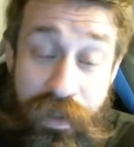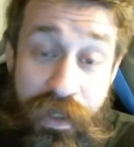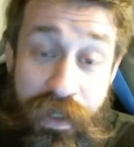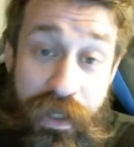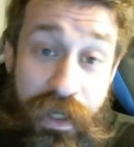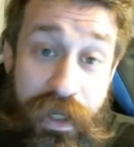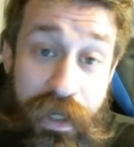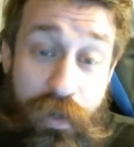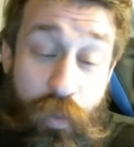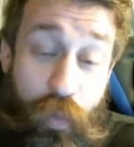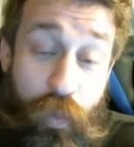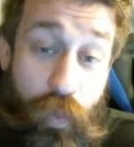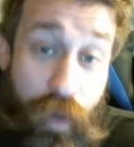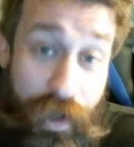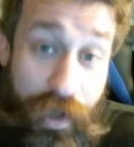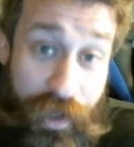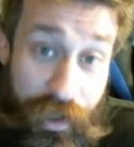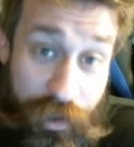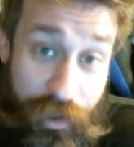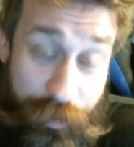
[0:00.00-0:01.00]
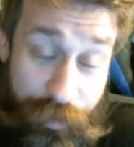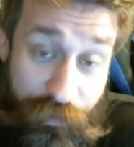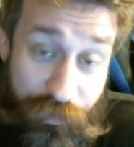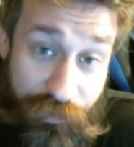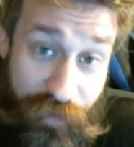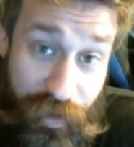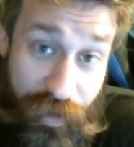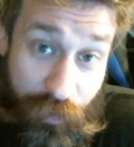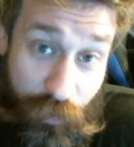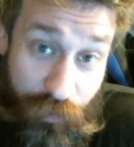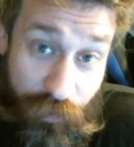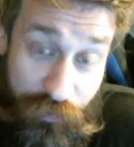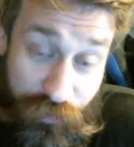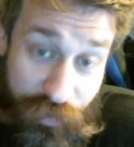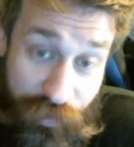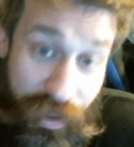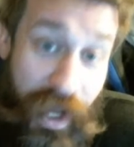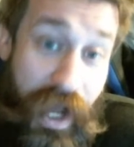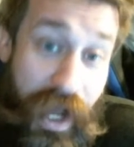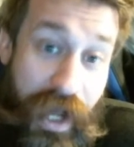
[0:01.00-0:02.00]
It 100% was
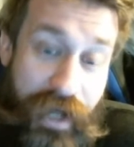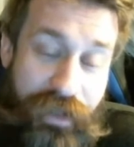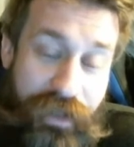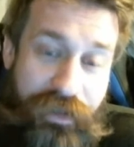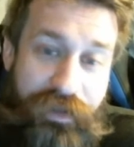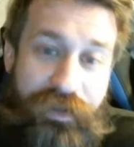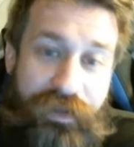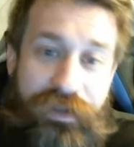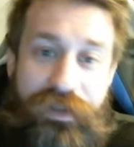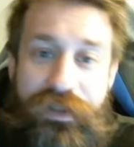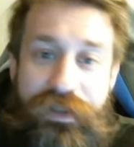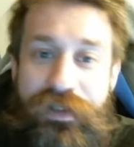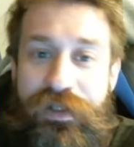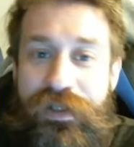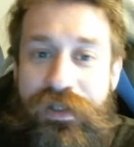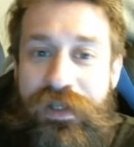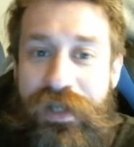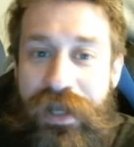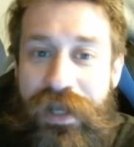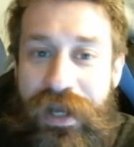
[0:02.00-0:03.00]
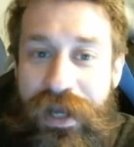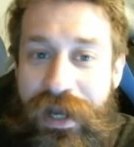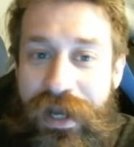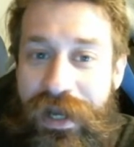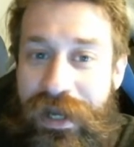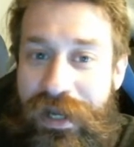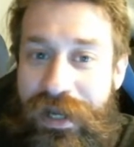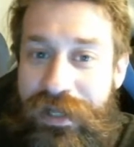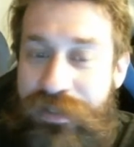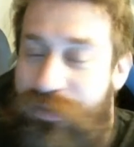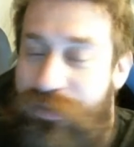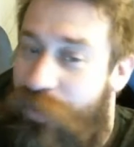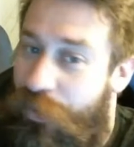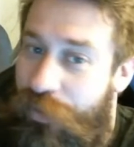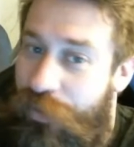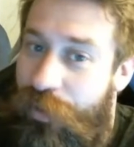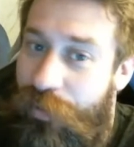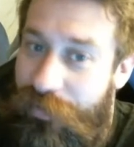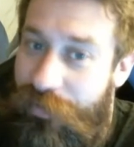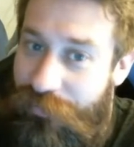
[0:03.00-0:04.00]
not. I don't
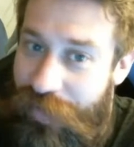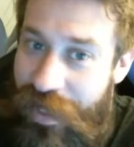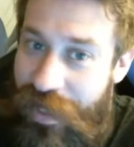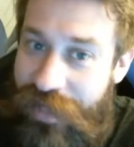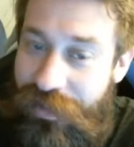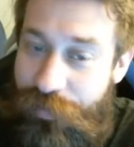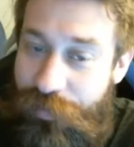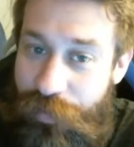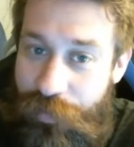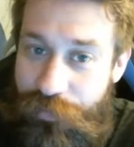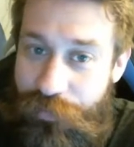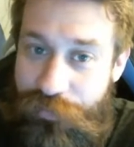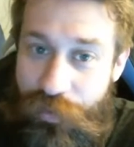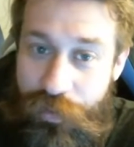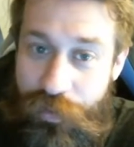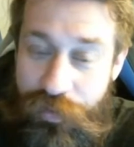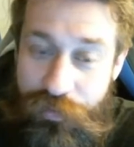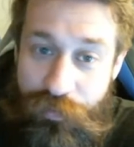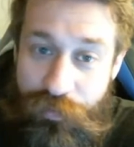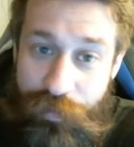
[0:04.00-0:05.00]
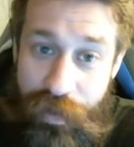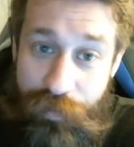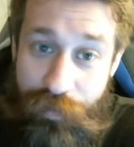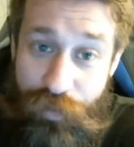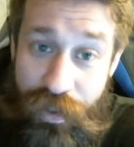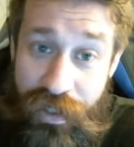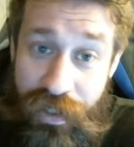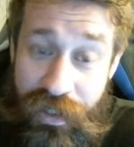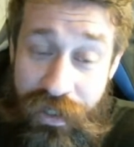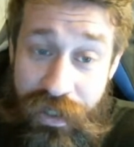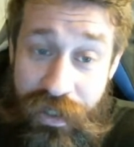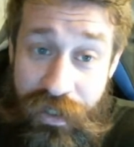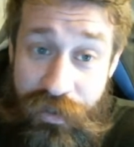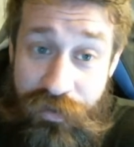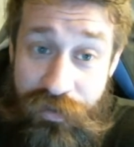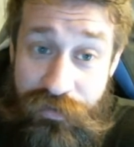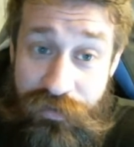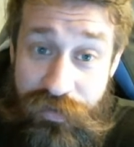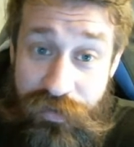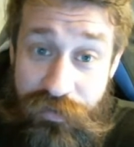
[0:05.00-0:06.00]
know exactly what was going through my brain. I
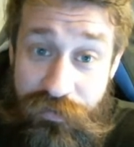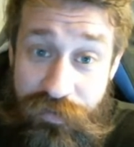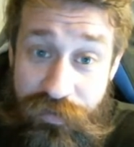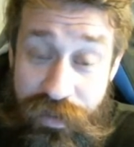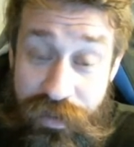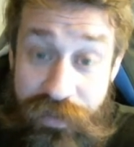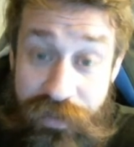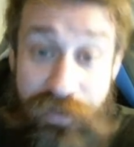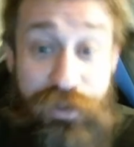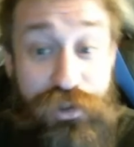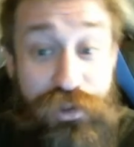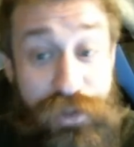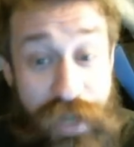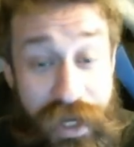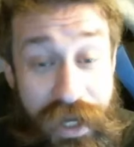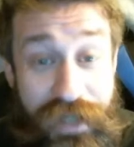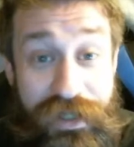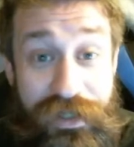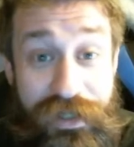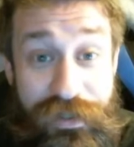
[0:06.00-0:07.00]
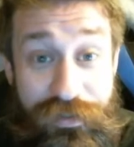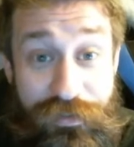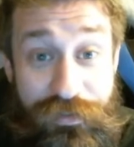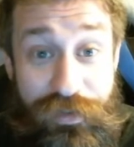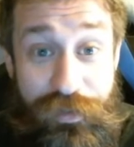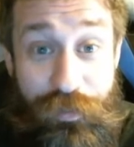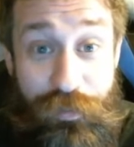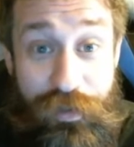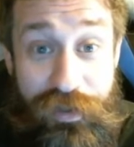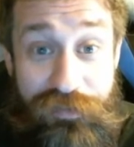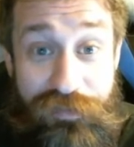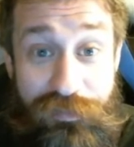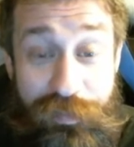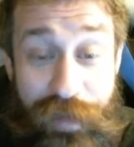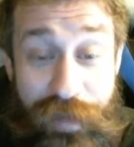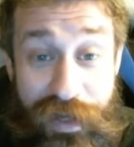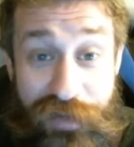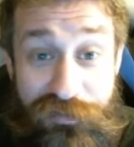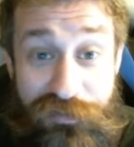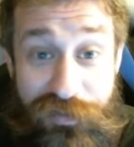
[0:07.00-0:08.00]
just said the shotgun is going to work
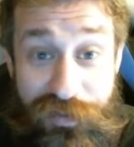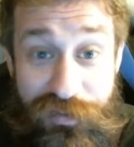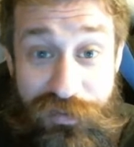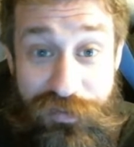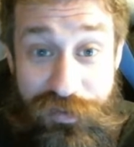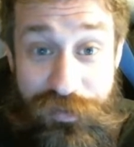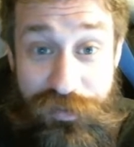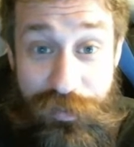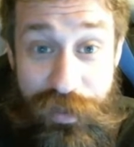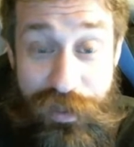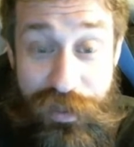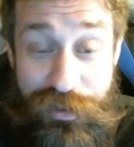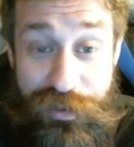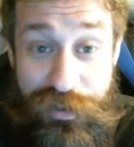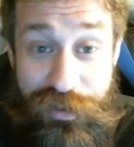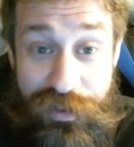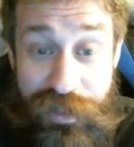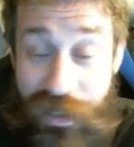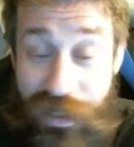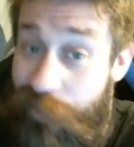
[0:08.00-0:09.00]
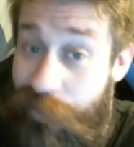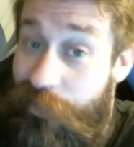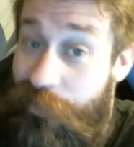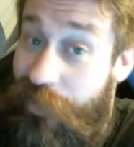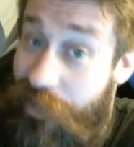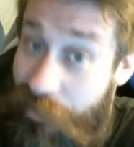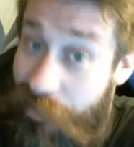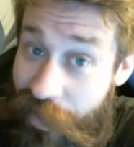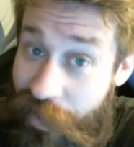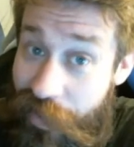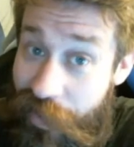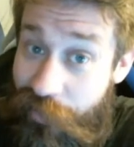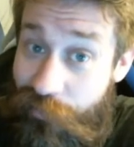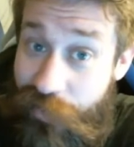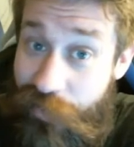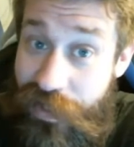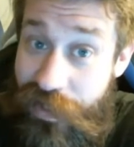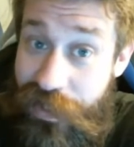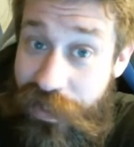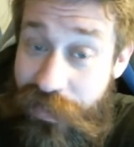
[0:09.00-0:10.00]
better for this situation, and I'm going to come out on the
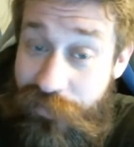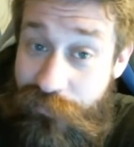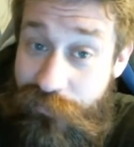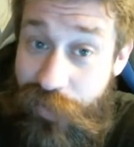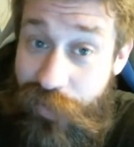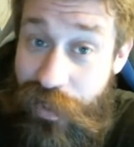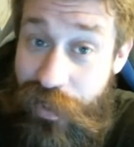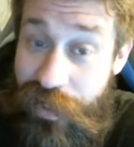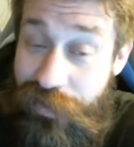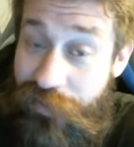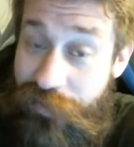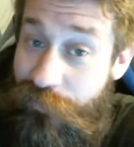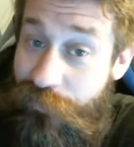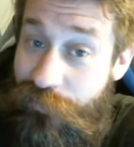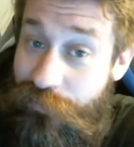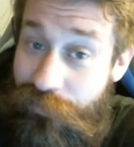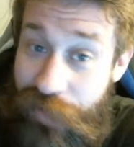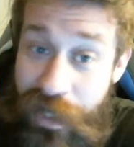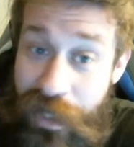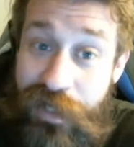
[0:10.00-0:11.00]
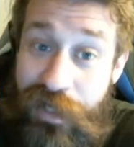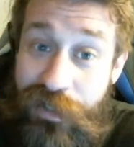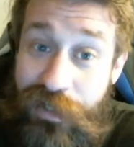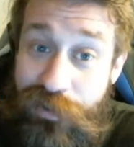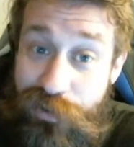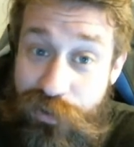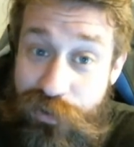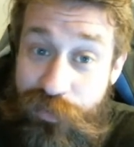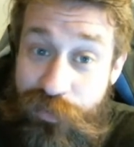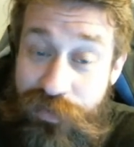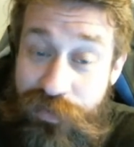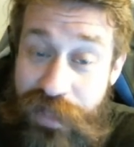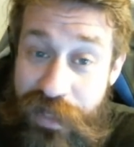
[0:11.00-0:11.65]
right-hand side because he's not going to shoot that